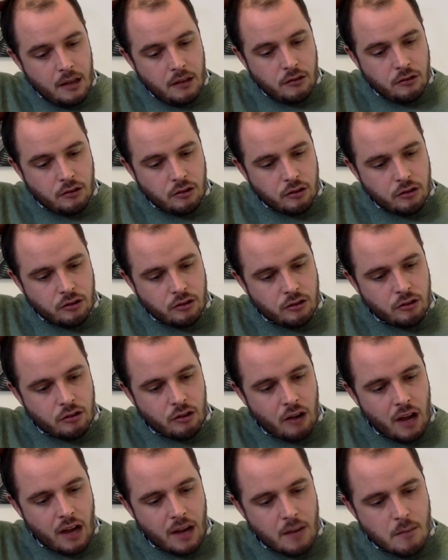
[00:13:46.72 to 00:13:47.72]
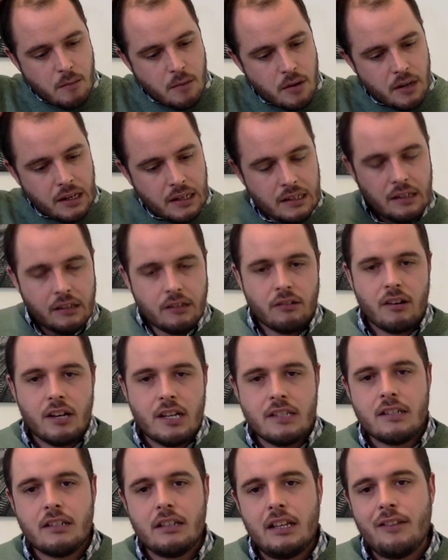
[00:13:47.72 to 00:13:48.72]
just to try and bring in a
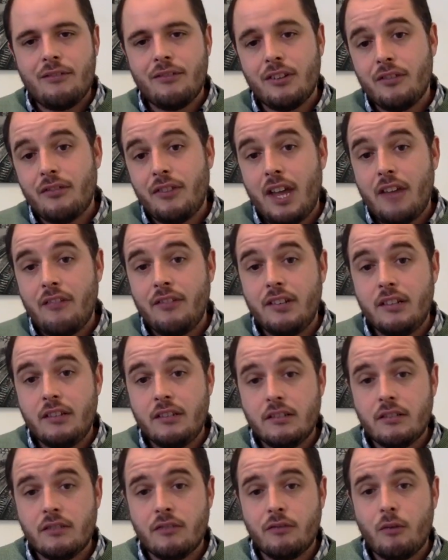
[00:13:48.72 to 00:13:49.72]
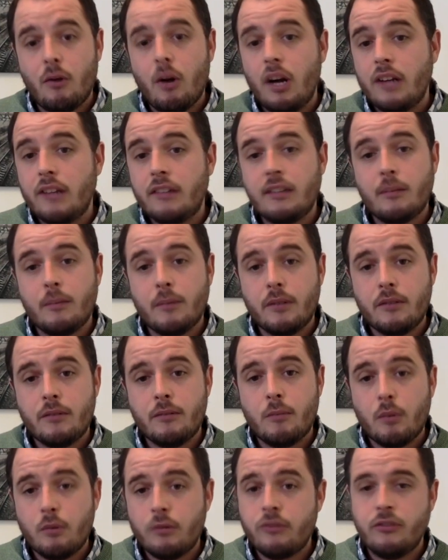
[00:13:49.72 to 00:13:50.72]
greater level of evidence of why someone is
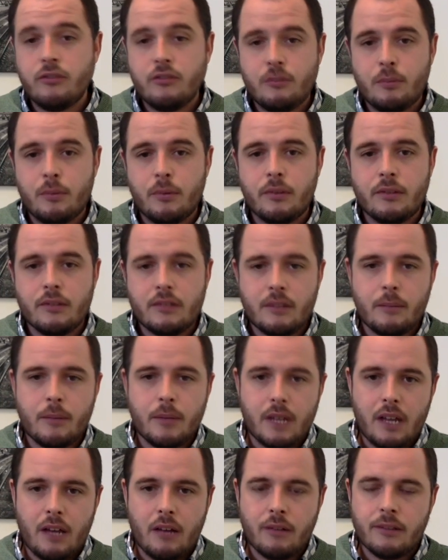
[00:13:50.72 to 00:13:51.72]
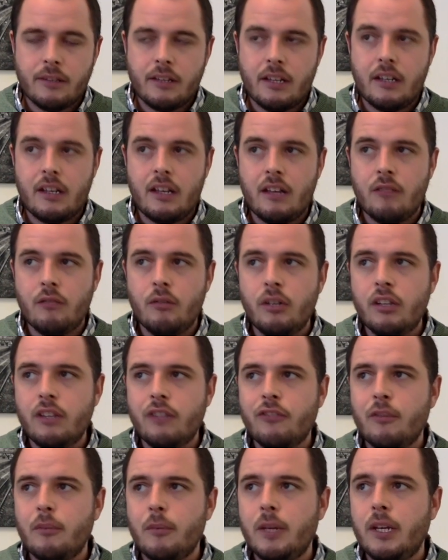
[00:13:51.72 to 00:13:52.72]
more suitable than someone else. And really
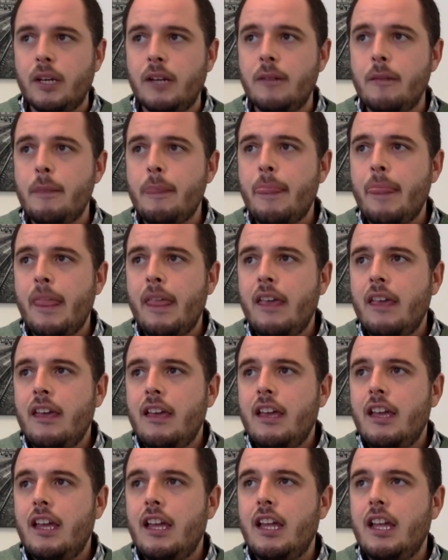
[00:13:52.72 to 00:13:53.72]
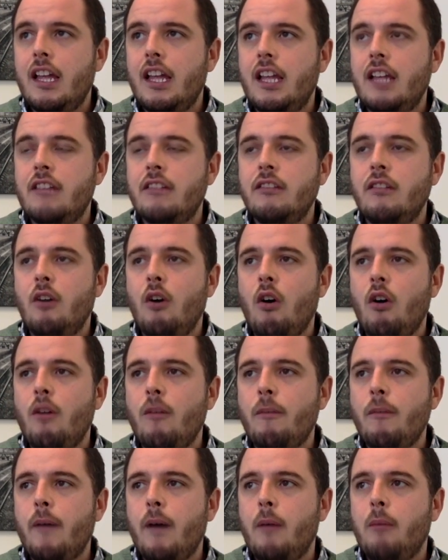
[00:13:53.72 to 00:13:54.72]
for me, it's
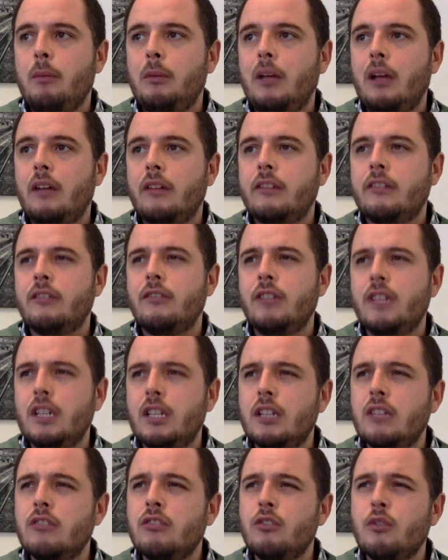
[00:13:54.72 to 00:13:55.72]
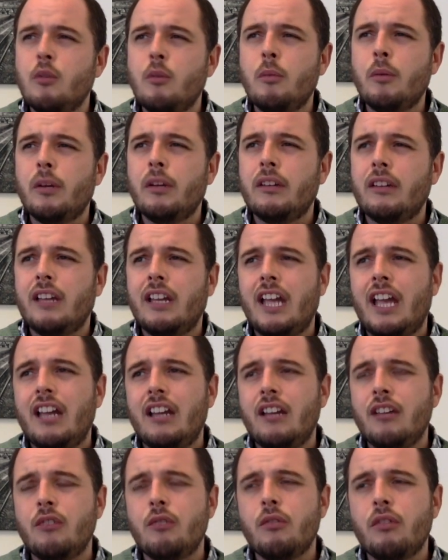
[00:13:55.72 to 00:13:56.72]
not a screening tool, because again,
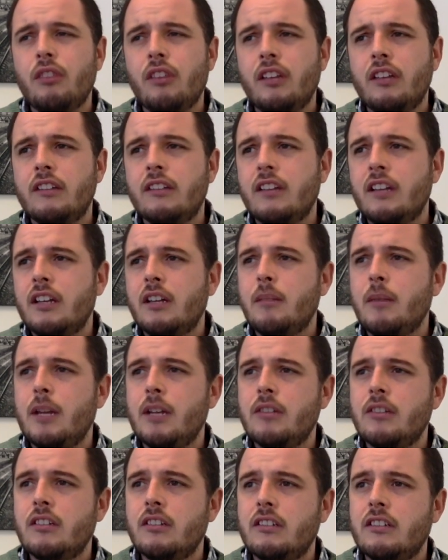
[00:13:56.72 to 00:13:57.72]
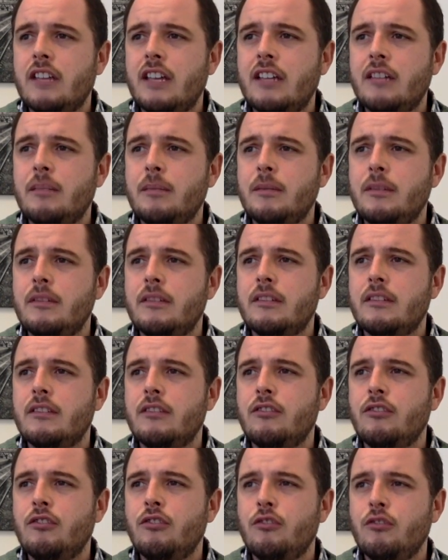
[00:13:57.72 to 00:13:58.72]
I don't think psychometric assessments
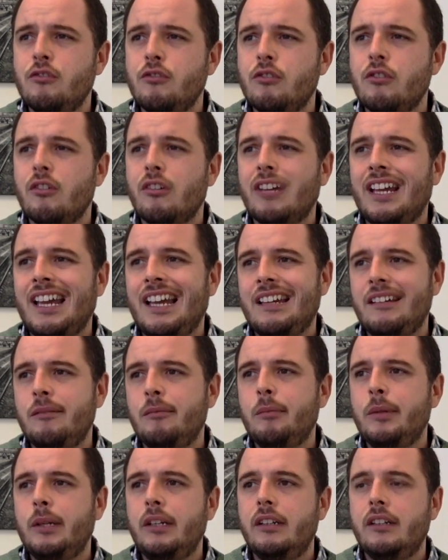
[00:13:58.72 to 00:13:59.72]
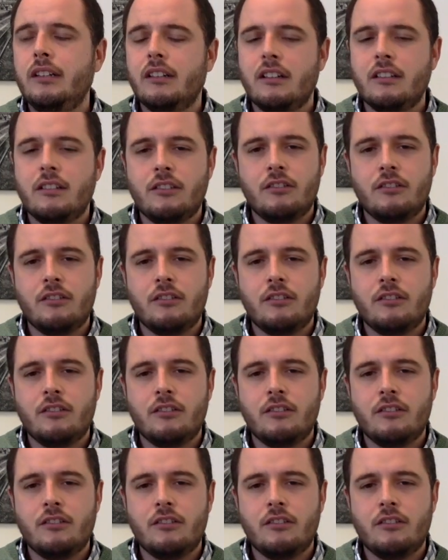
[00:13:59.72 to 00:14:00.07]
should or can be a